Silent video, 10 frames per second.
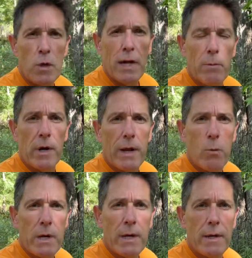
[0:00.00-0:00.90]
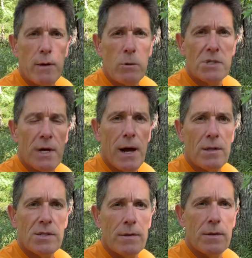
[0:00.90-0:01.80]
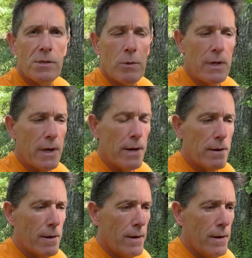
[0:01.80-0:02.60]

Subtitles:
Labor Day weekend in Wisconsin this weekend.